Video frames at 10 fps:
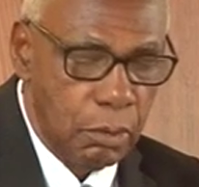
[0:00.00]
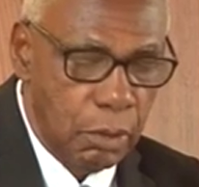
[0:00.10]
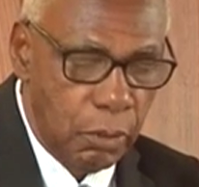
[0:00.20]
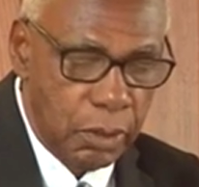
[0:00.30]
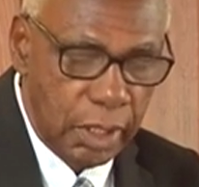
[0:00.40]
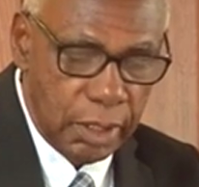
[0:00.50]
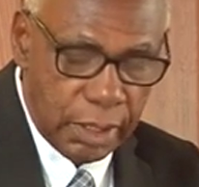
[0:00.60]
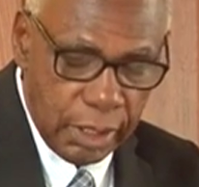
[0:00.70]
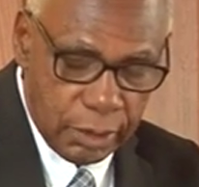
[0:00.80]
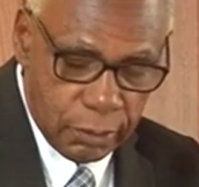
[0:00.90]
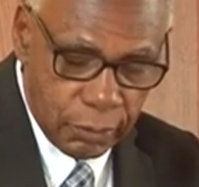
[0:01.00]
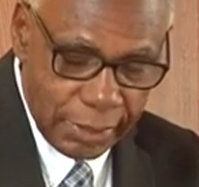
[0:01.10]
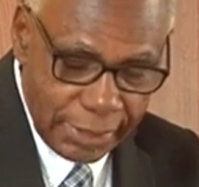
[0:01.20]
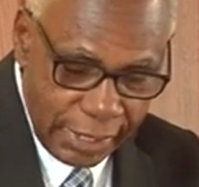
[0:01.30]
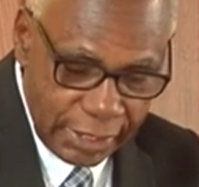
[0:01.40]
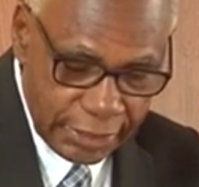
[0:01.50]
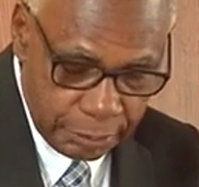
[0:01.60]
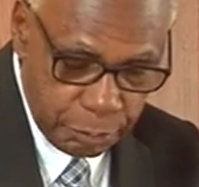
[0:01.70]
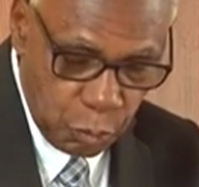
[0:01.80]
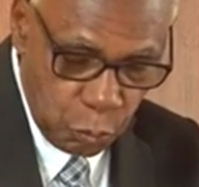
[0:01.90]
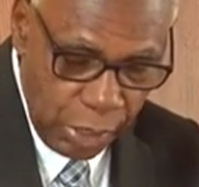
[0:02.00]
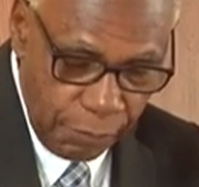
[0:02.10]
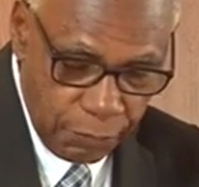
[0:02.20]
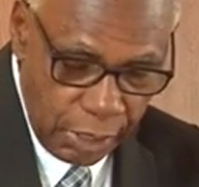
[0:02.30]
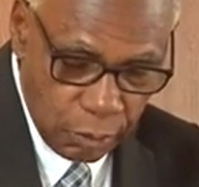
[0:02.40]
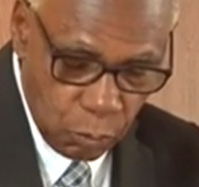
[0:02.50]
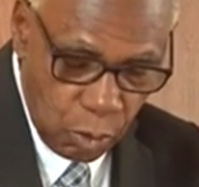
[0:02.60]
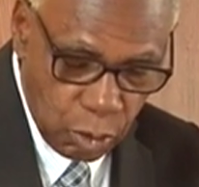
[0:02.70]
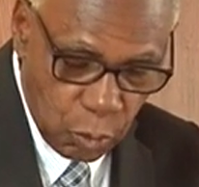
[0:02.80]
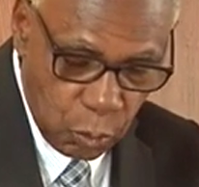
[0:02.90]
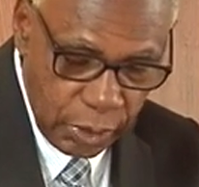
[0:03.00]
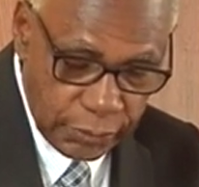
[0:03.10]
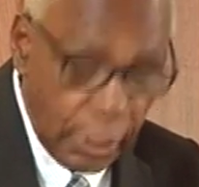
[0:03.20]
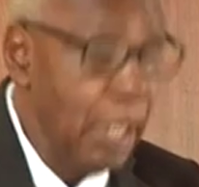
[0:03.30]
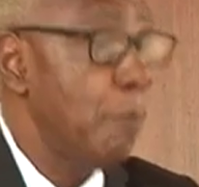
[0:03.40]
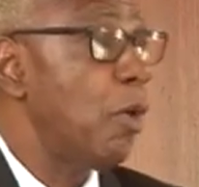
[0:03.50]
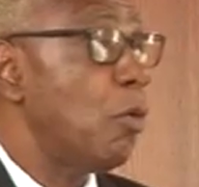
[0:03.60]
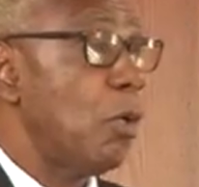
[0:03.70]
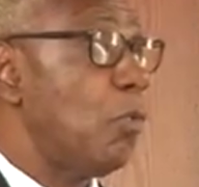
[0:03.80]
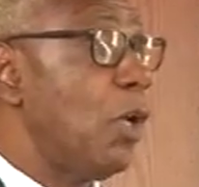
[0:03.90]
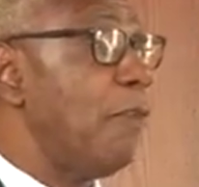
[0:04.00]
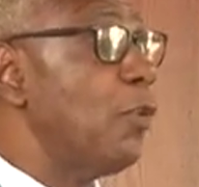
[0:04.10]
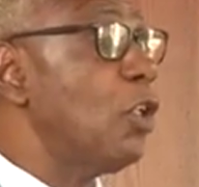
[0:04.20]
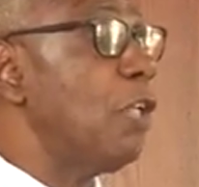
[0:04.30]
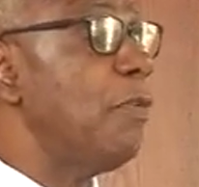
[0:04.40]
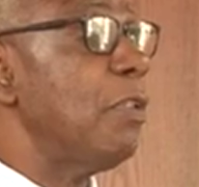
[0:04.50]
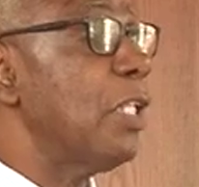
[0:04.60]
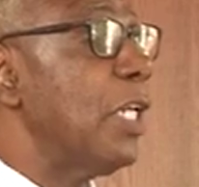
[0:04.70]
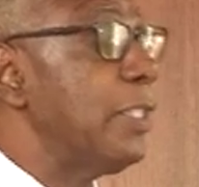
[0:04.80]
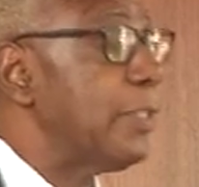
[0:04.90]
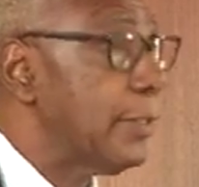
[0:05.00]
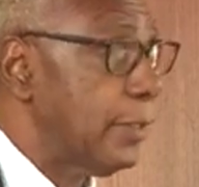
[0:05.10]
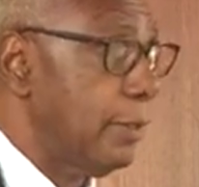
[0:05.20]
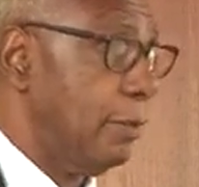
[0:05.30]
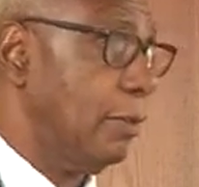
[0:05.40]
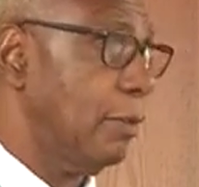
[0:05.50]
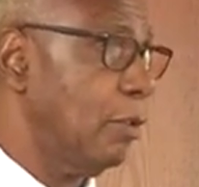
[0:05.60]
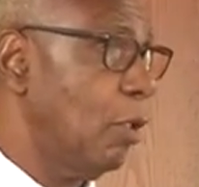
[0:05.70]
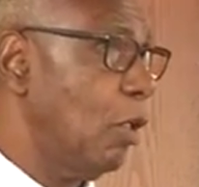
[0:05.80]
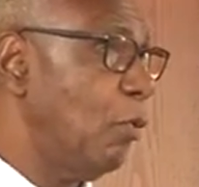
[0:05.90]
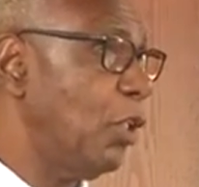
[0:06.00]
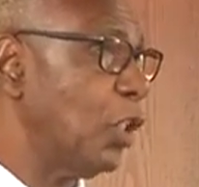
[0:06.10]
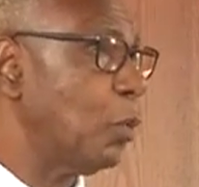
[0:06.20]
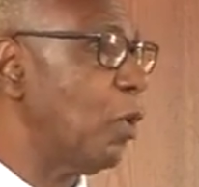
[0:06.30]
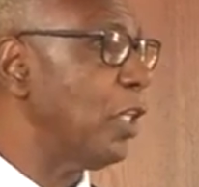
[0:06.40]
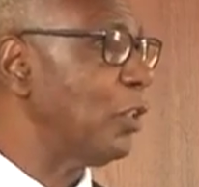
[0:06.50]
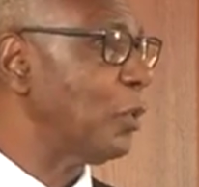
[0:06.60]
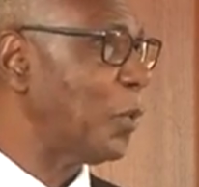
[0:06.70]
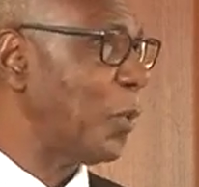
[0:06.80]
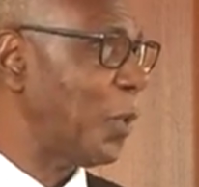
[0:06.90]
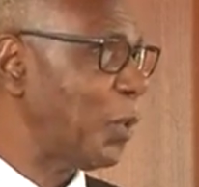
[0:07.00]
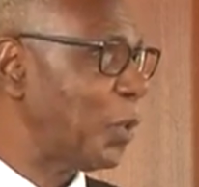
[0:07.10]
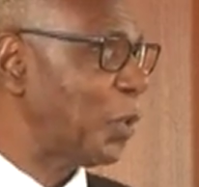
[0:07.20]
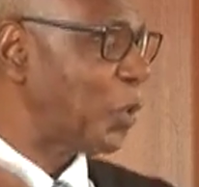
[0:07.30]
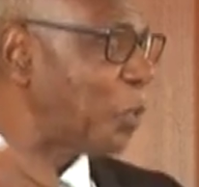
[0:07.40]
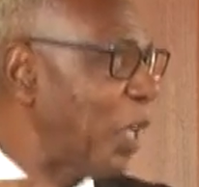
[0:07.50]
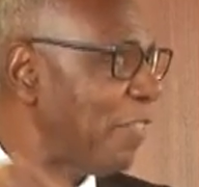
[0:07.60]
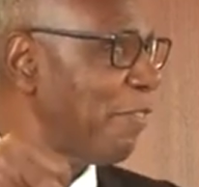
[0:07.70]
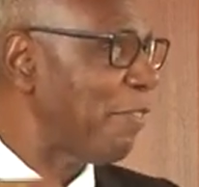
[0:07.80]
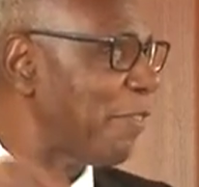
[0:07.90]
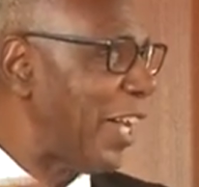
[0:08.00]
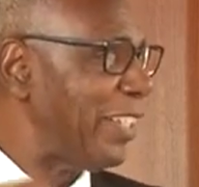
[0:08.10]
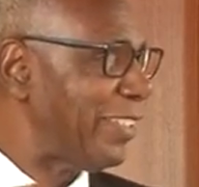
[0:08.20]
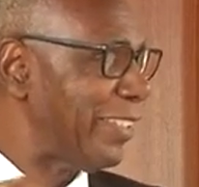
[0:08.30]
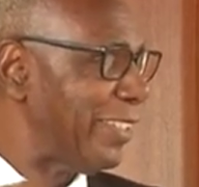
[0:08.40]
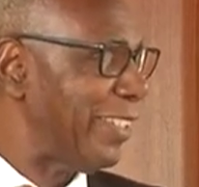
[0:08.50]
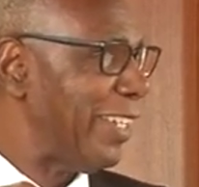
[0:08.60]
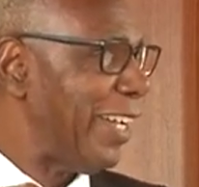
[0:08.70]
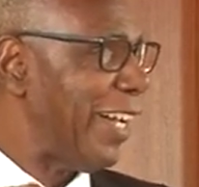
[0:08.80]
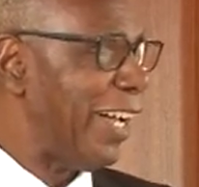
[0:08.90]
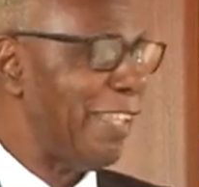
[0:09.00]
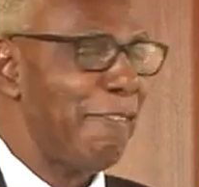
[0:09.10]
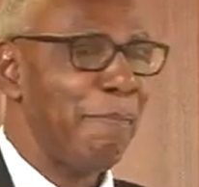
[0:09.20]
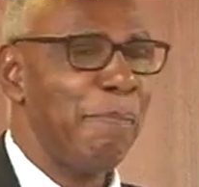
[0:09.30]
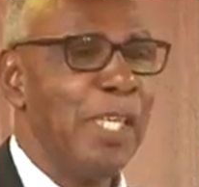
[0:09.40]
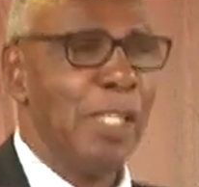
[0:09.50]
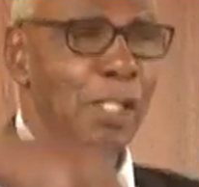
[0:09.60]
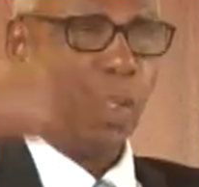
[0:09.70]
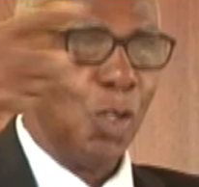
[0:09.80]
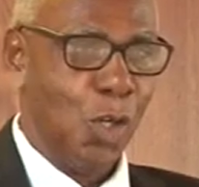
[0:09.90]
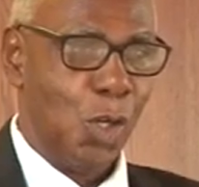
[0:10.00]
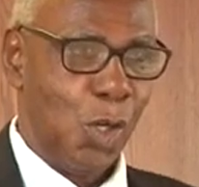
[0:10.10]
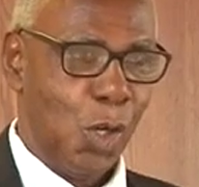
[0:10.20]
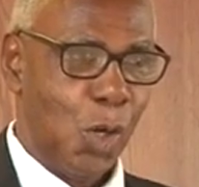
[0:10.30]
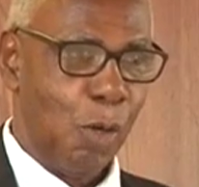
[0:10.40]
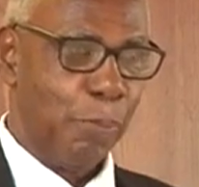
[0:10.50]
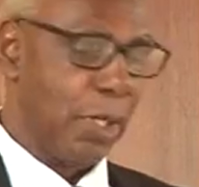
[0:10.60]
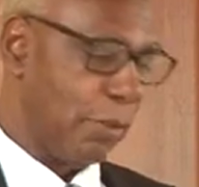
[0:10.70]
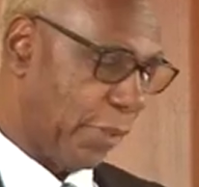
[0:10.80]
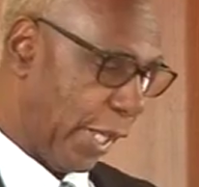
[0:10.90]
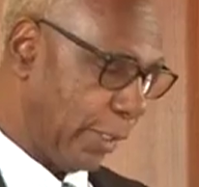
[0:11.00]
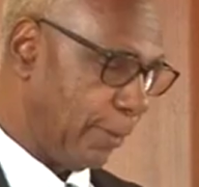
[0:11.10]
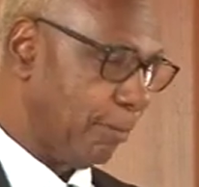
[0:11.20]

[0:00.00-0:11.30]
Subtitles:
They were dedicated to the task, but we have not won quiz. But we have done everything else. We just want to strengthen that and build upon that.